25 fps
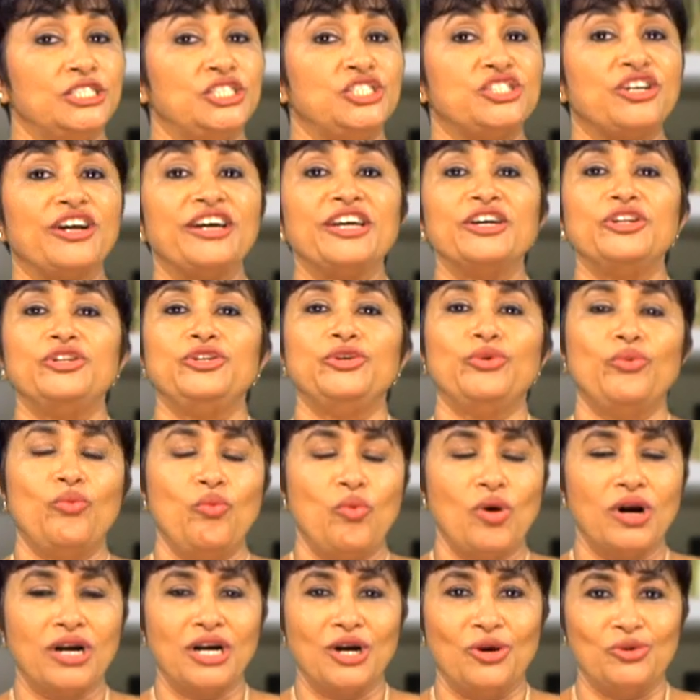Try a new
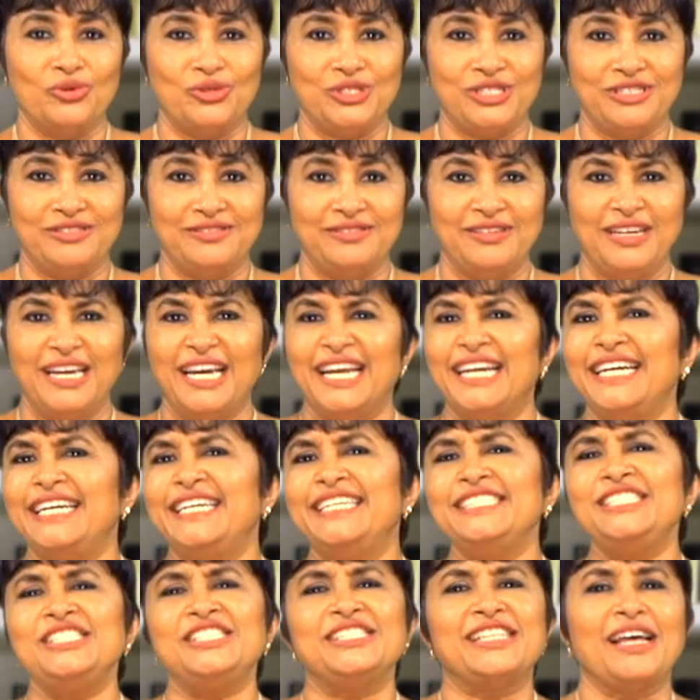workout.
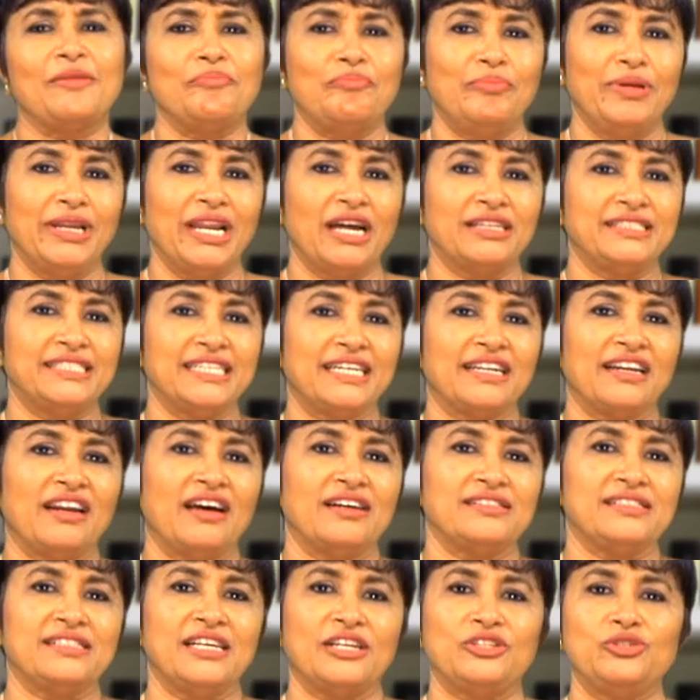Ditch that Pilates
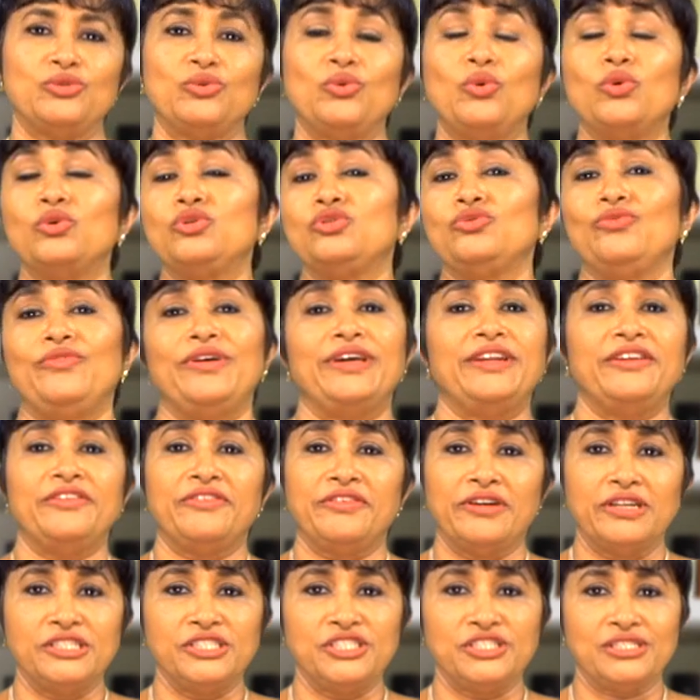class that you go to very
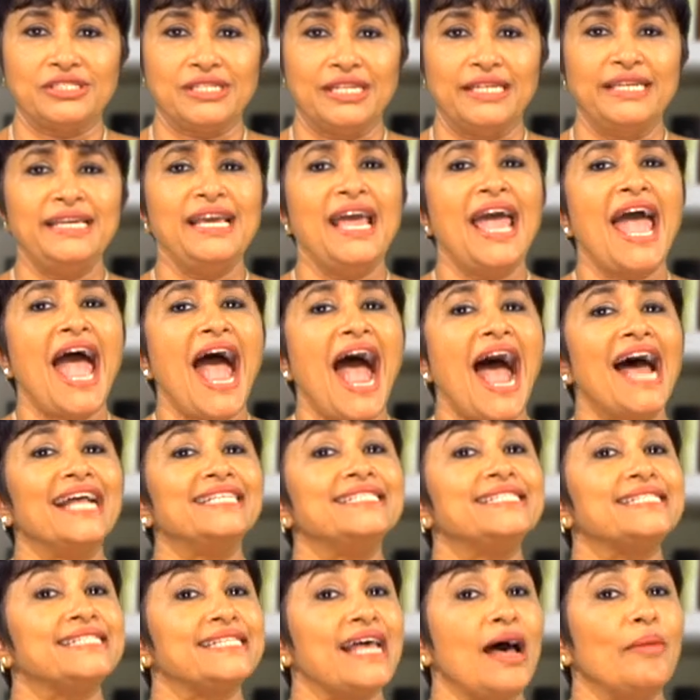religiously
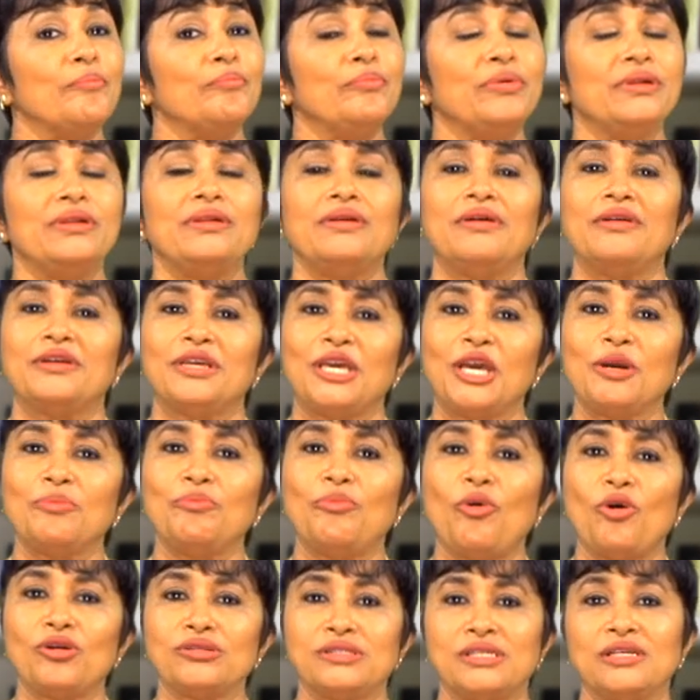and sample a
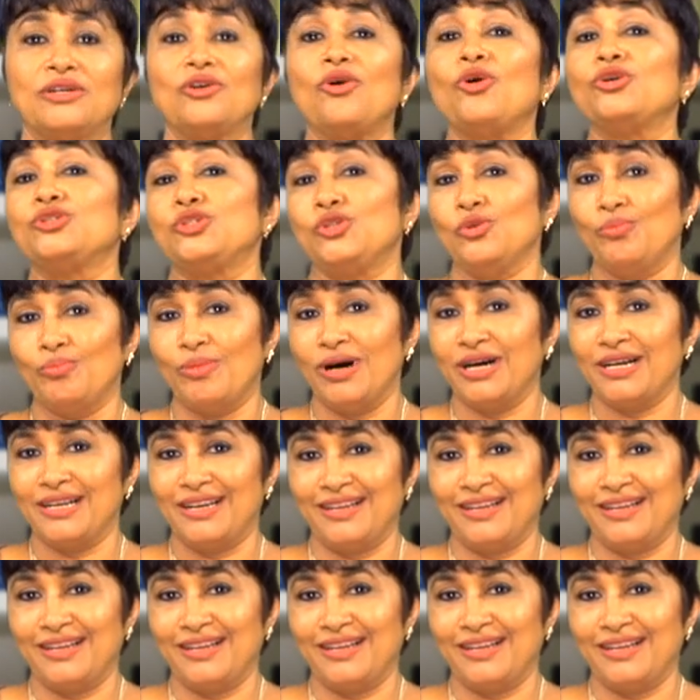kickboxing or Zumba